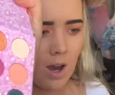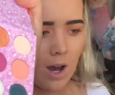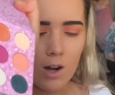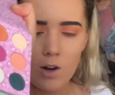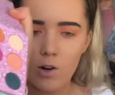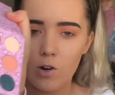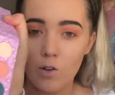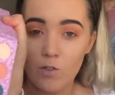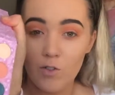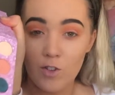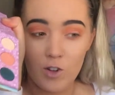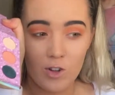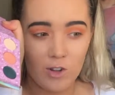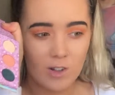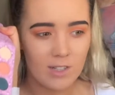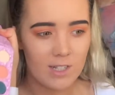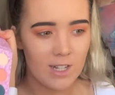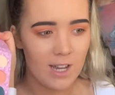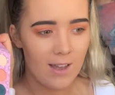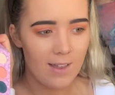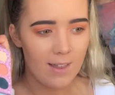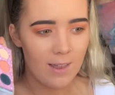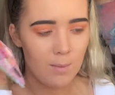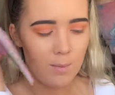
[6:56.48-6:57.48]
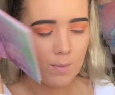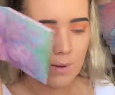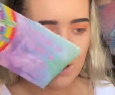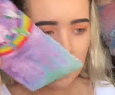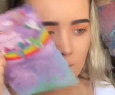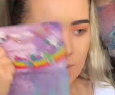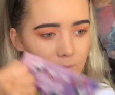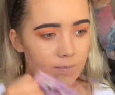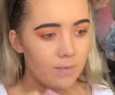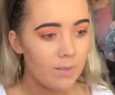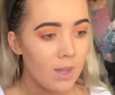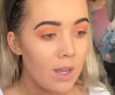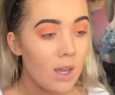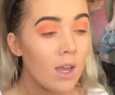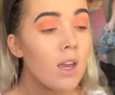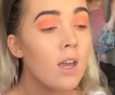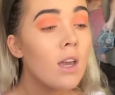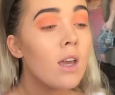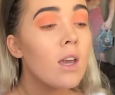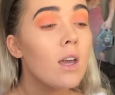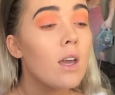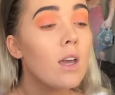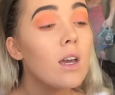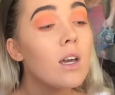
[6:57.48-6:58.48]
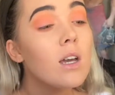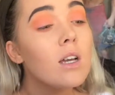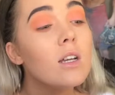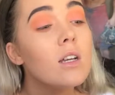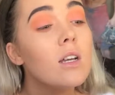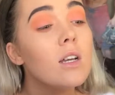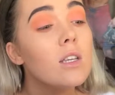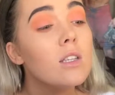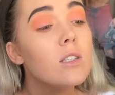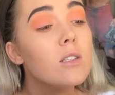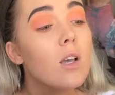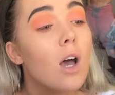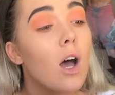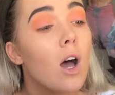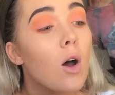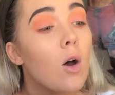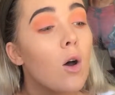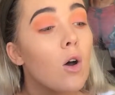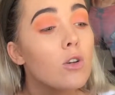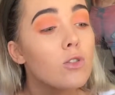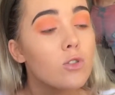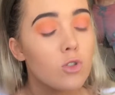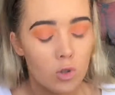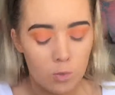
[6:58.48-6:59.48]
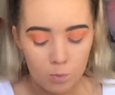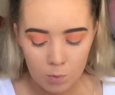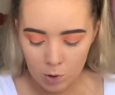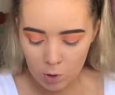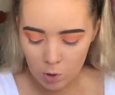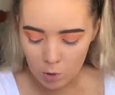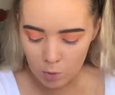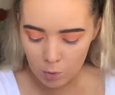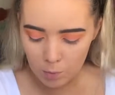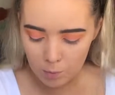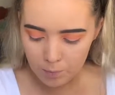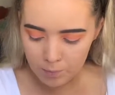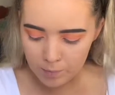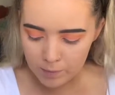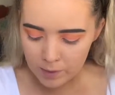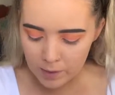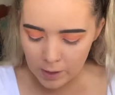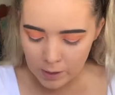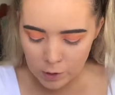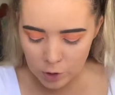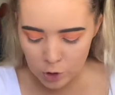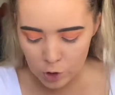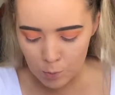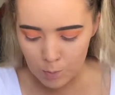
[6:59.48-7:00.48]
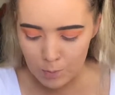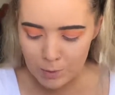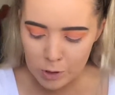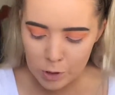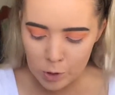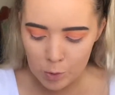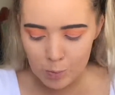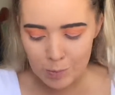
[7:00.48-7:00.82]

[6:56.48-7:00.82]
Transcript: I don't know if you can tell that, but it is super cool. Super